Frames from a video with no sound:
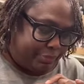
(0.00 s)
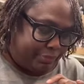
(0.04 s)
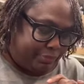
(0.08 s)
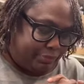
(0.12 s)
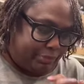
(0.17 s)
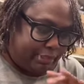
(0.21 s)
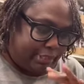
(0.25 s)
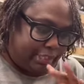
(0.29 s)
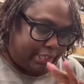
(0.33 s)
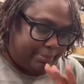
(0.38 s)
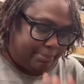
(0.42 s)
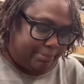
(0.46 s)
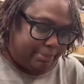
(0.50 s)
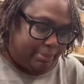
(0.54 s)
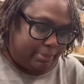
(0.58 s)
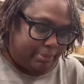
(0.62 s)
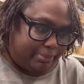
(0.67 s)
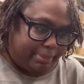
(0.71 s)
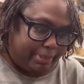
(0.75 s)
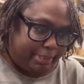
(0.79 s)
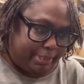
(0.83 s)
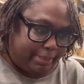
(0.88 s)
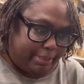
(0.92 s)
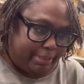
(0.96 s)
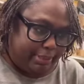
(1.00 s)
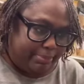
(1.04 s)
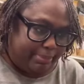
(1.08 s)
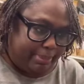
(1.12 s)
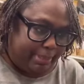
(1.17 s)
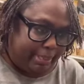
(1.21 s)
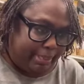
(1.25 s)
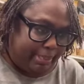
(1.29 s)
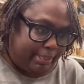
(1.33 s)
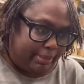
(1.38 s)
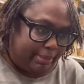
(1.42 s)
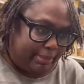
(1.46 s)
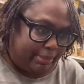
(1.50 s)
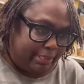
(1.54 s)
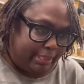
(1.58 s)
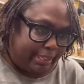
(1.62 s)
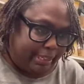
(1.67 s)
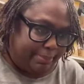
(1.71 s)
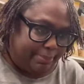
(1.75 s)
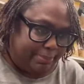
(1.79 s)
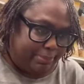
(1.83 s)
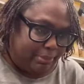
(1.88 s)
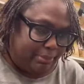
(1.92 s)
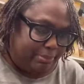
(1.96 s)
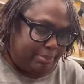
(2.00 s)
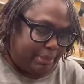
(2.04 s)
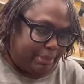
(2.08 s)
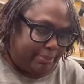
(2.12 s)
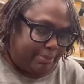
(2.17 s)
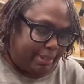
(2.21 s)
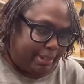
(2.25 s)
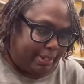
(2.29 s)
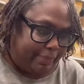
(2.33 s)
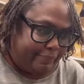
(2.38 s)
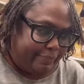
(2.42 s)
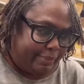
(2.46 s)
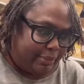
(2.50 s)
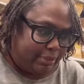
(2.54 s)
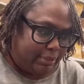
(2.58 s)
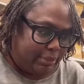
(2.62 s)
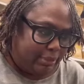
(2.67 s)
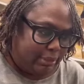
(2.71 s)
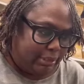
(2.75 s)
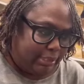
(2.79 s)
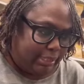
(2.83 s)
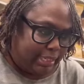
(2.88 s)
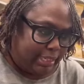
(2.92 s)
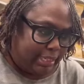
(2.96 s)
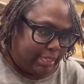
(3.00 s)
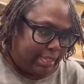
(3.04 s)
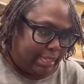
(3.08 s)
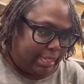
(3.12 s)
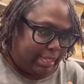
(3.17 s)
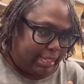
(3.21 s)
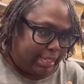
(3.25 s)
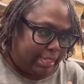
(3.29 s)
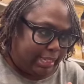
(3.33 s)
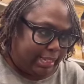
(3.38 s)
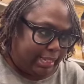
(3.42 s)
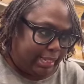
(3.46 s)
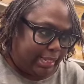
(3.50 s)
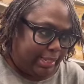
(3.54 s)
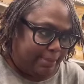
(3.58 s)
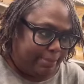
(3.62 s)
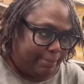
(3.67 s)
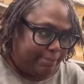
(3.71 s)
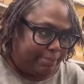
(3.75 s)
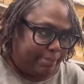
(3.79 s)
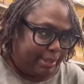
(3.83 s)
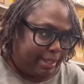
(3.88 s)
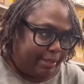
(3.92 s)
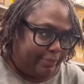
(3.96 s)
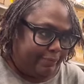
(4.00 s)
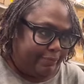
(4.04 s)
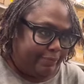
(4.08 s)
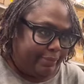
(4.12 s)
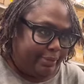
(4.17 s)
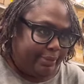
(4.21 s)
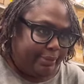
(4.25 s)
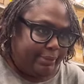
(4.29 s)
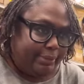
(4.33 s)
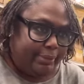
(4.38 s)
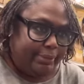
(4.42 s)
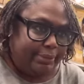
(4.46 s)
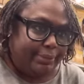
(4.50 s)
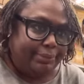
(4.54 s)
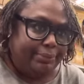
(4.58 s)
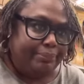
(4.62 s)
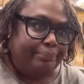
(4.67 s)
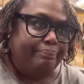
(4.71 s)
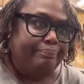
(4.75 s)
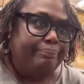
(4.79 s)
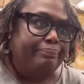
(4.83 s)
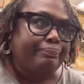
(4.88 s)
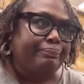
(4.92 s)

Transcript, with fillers: They got blueberry pie. They got blueberry pie filling. They got apple pie filling.